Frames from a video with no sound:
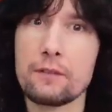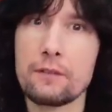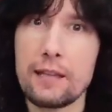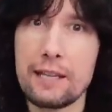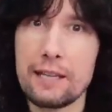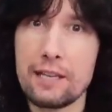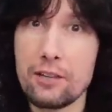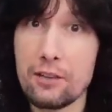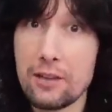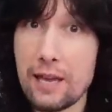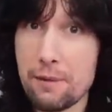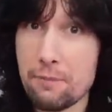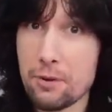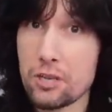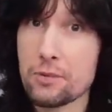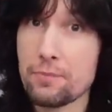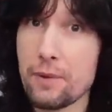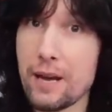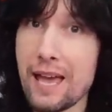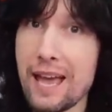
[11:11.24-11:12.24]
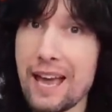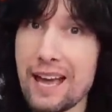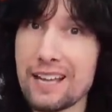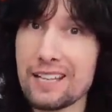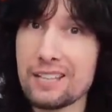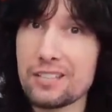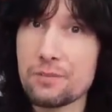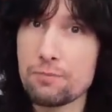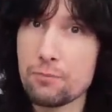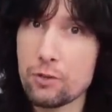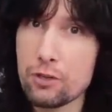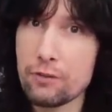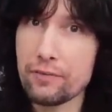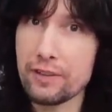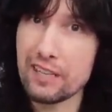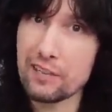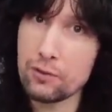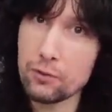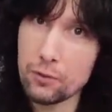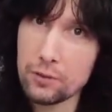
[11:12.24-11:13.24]
And look how much my hand's
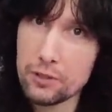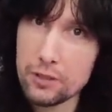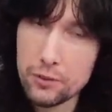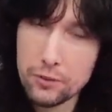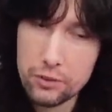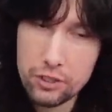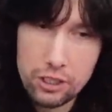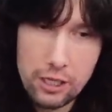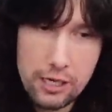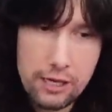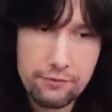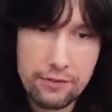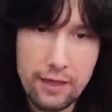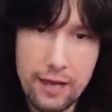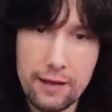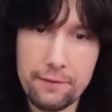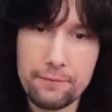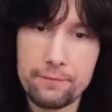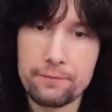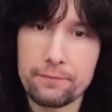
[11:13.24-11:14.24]
moving in order to achieve that.